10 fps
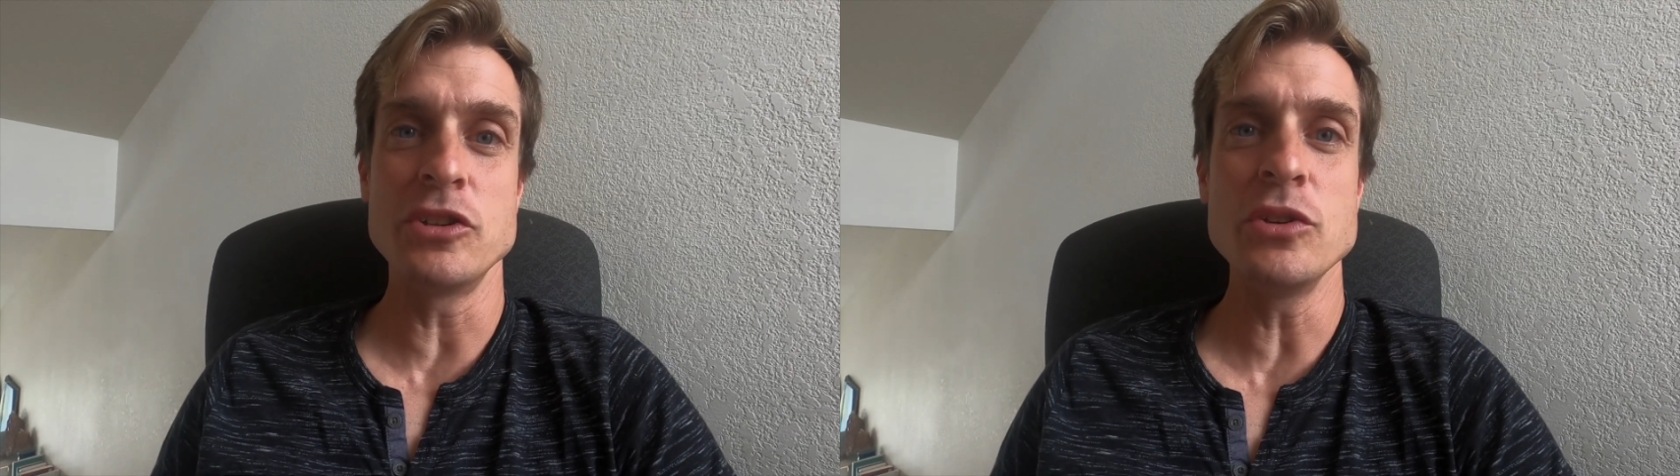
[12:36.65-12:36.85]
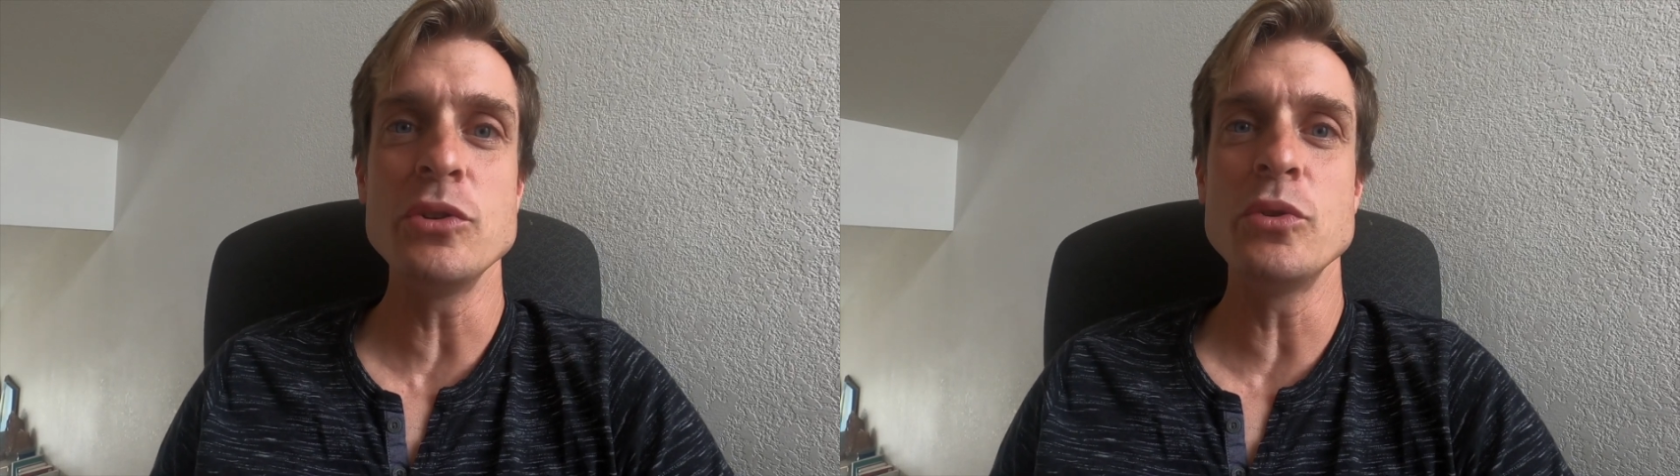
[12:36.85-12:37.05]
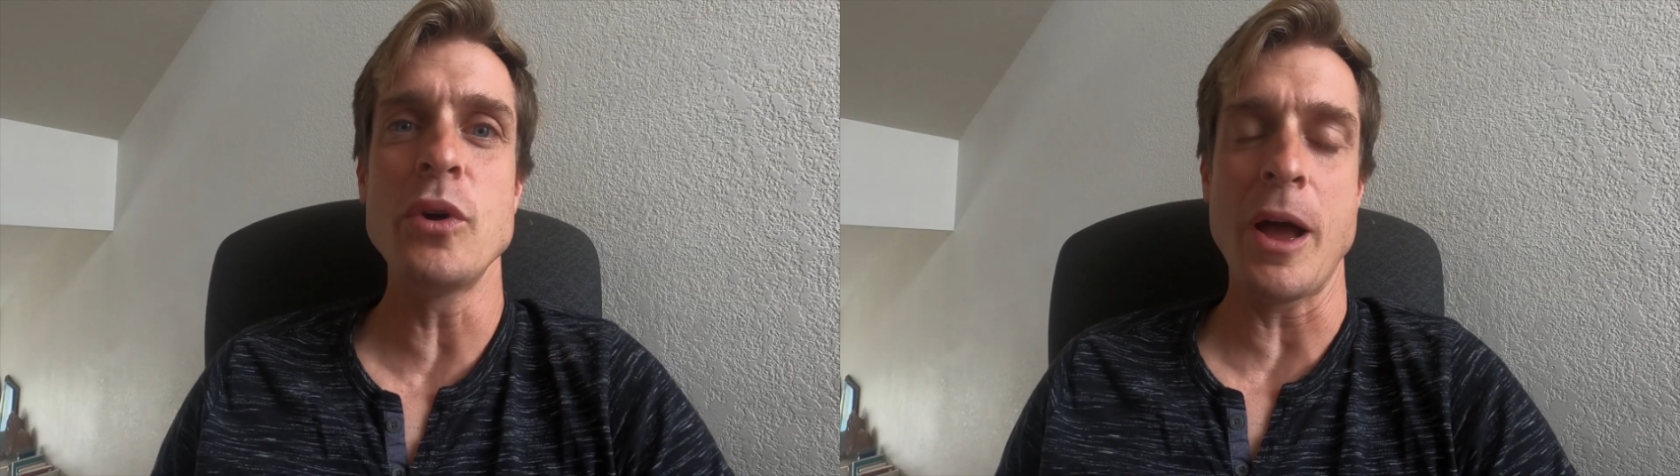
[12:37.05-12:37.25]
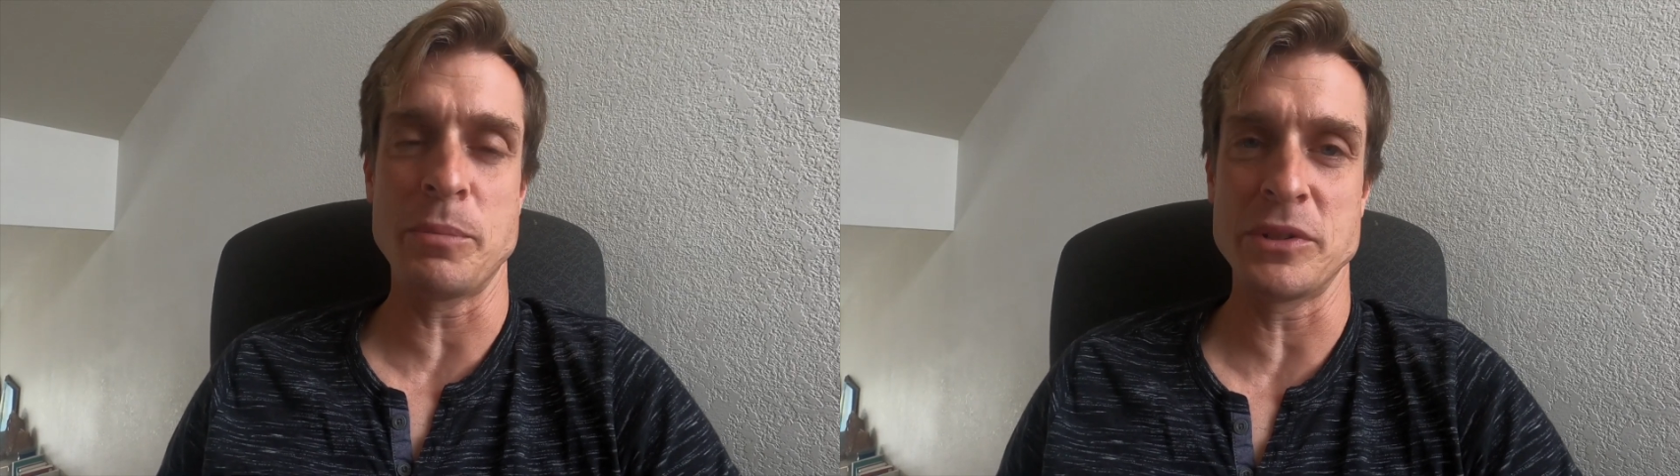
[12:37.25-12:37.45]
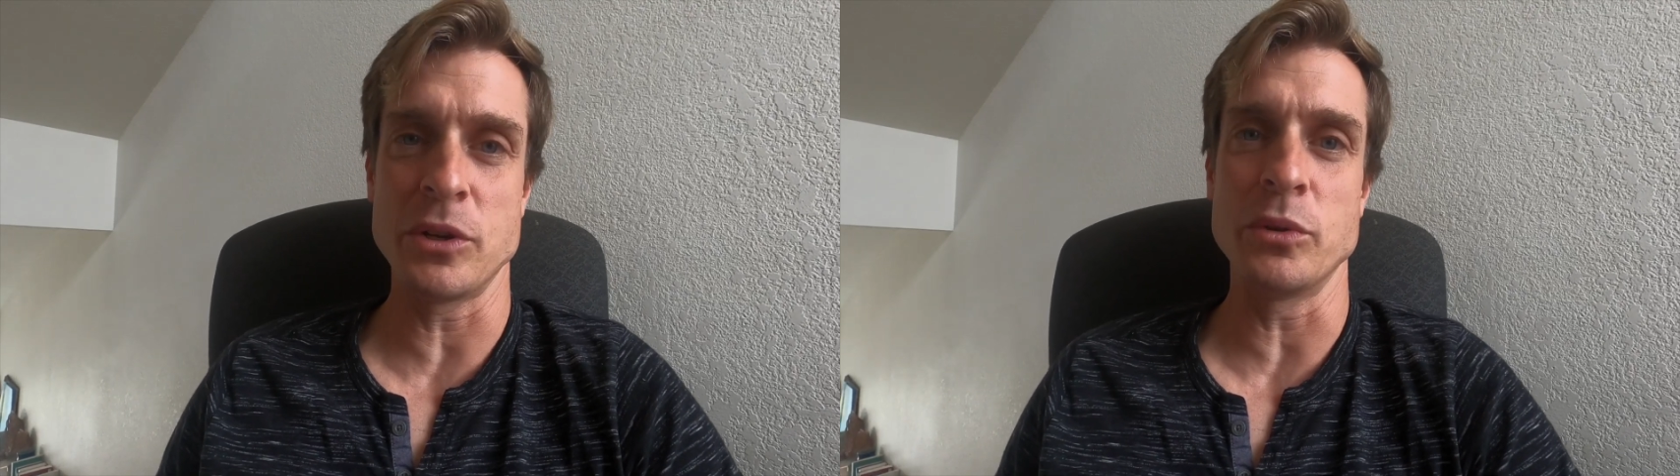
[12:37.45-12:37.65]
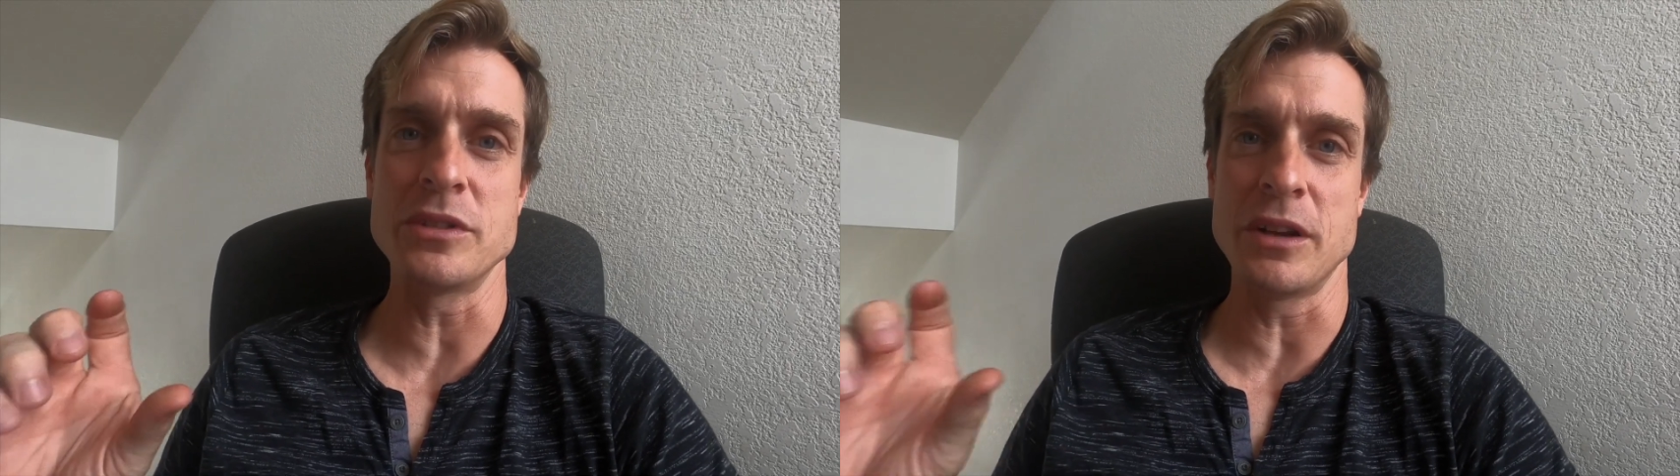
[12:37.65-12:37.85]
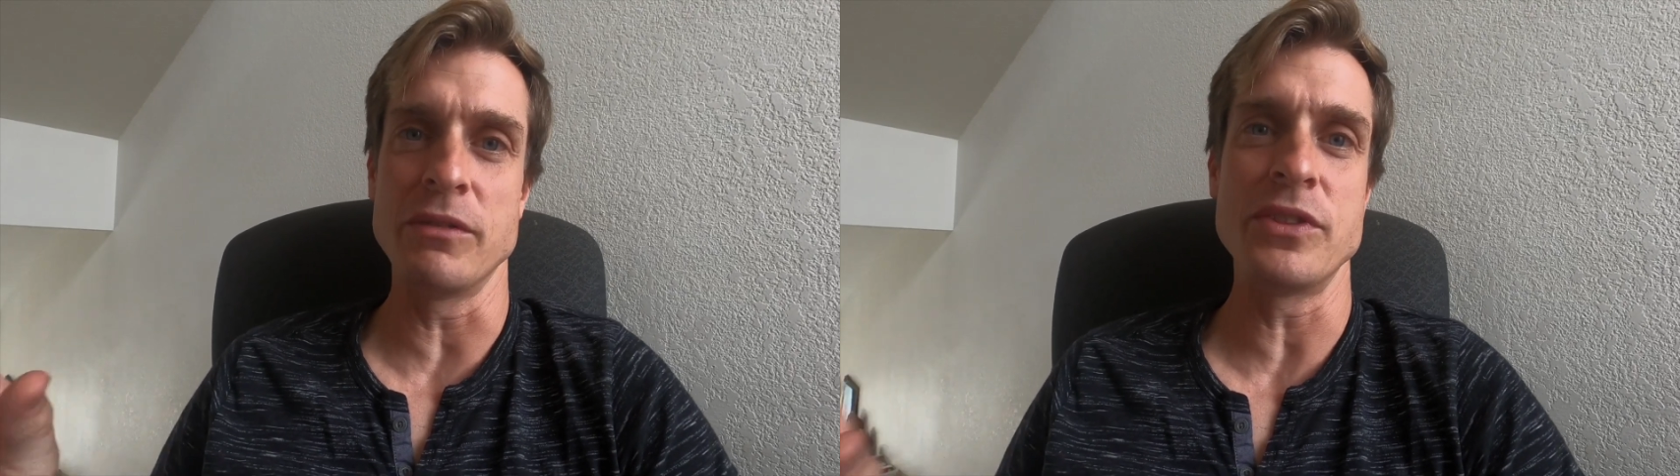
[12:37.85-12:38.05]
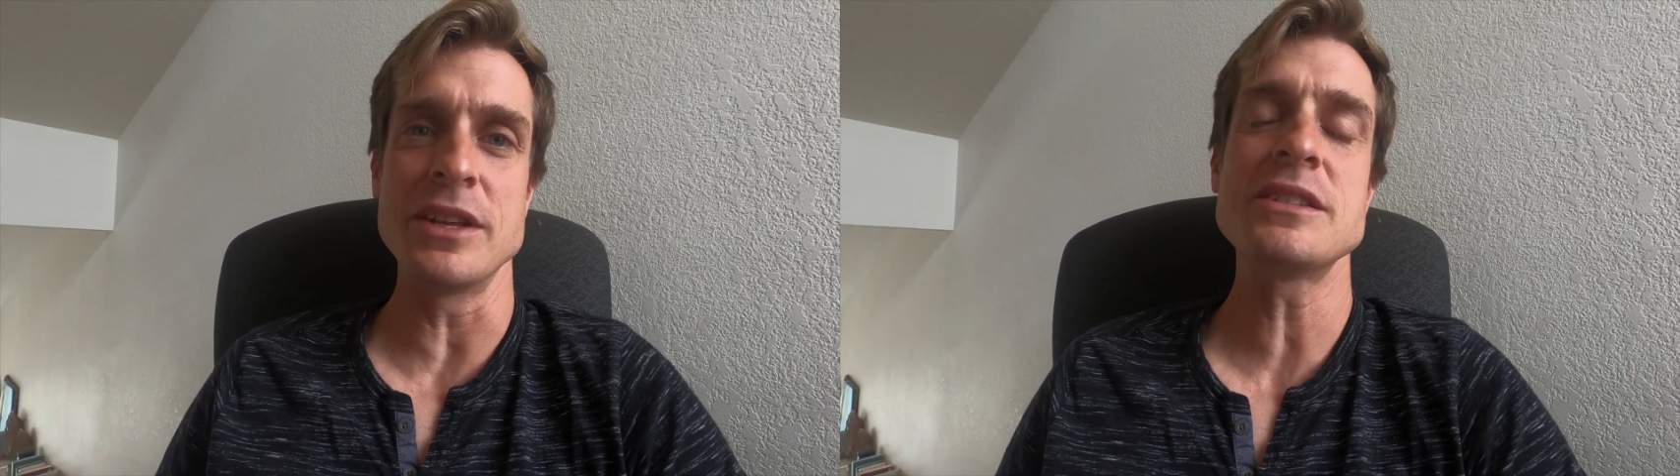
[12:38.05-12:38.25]
2 episodes
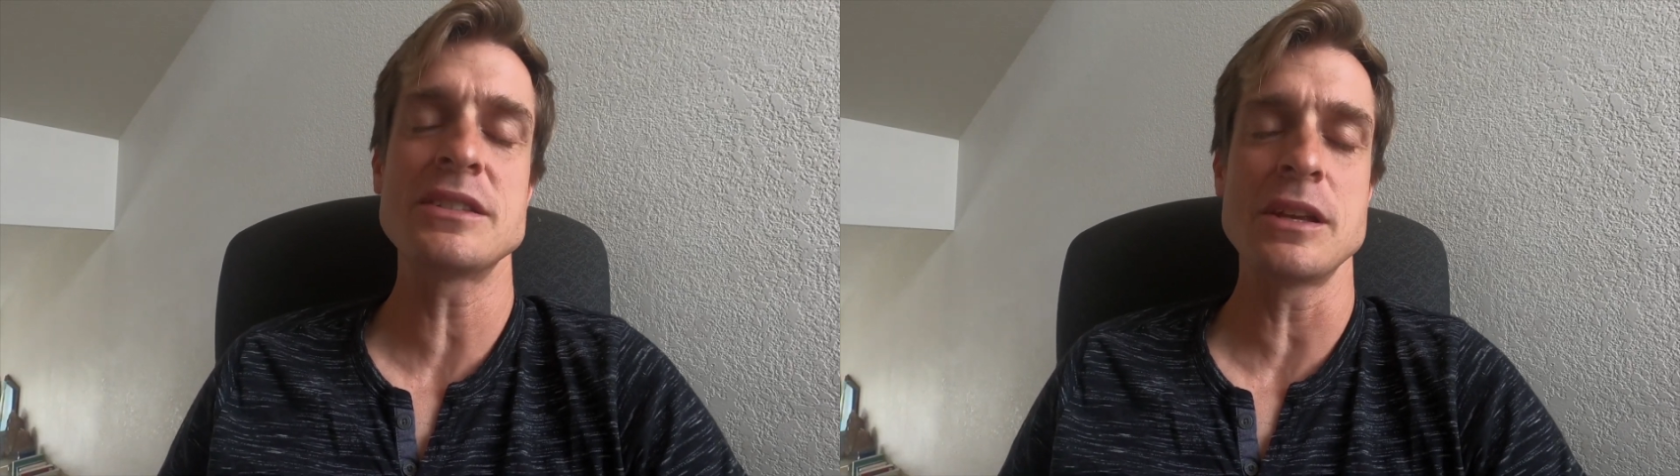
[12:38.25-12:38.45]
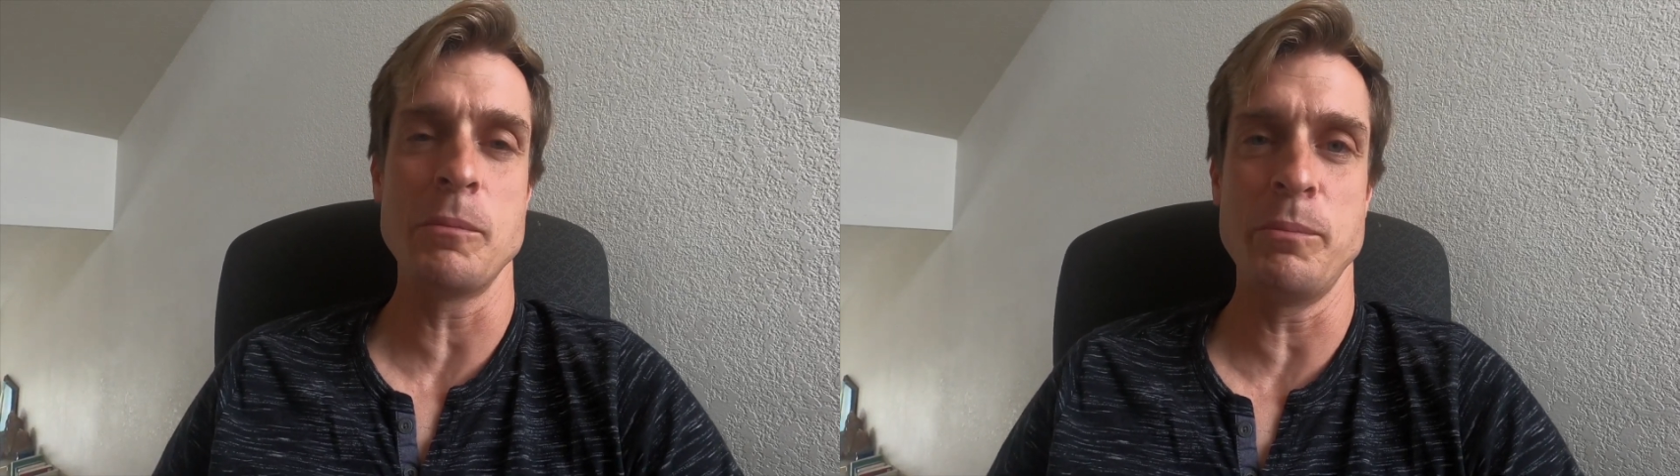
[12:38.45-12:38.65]
of this